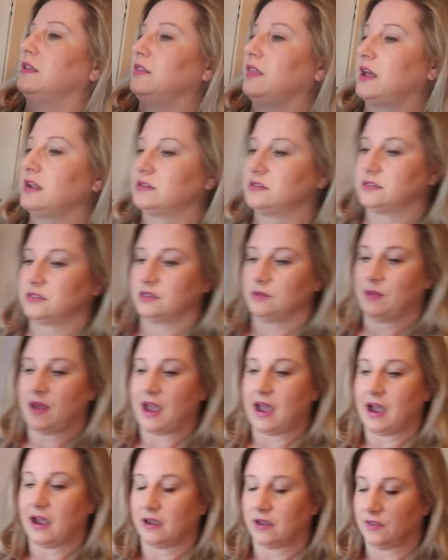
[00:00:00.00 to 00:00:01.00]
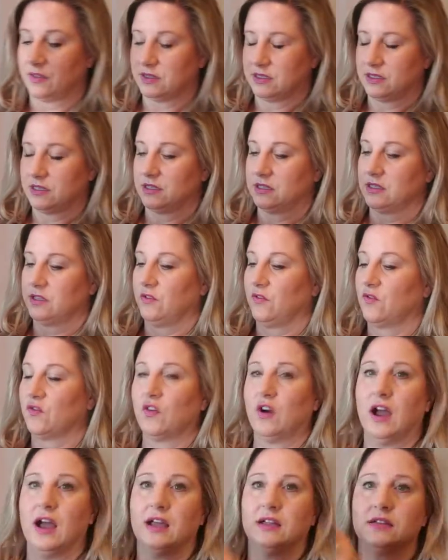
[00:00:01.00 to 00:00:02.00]
That's the back. This is the
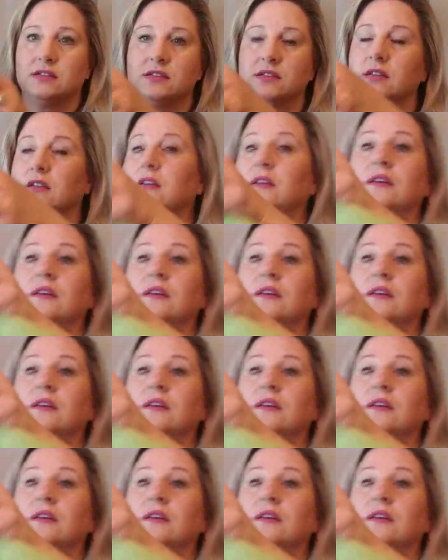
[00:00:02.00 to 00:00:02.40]
front.